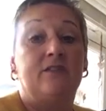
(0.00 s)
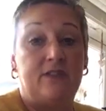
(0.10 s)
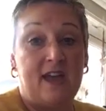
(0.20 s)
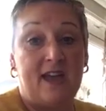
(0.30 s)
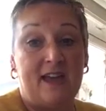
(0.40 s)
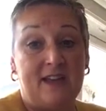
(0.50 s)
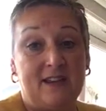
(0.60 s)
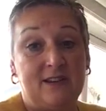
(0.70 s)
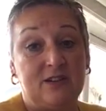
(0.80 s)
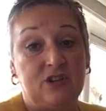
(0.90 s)

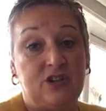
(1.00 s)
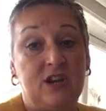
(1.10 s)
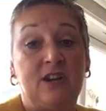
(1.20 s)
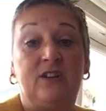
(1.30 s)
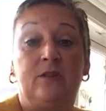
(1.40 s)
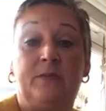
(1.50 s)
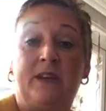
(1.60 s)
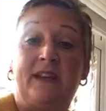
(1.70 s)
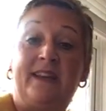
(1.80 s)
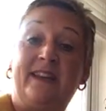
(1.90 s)
Then she'll
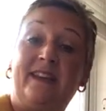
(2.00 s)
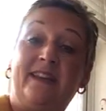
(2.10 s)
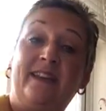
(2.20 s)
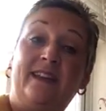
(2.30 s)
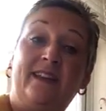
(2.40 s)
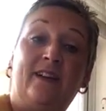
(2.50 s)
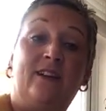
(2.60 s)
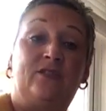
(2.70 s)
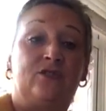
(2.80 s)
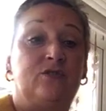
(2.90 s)
be
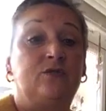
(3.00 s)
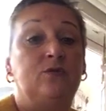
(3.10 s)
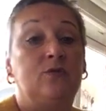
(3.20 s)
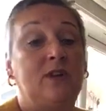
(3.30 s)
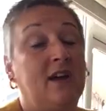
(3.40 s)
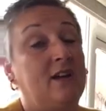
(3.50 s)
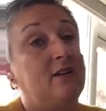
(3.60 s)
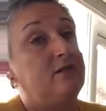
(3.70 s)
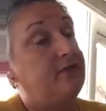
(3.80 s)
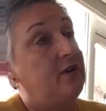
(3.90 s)
a true
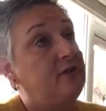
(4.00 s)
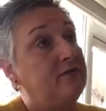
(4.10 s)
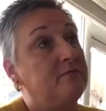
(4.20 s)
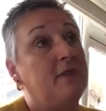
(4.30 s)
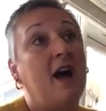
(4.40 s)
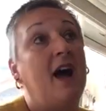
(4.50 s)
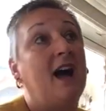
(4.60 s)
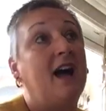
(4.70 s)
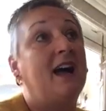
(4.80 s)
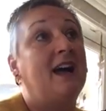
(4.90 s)
love of
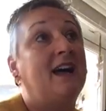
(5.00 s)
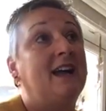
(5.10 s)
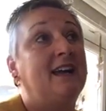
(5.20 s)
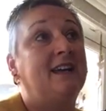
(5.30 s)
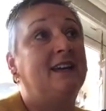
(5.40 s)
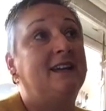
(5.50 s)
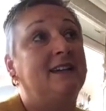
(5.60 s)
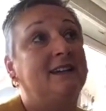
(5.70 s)
mine.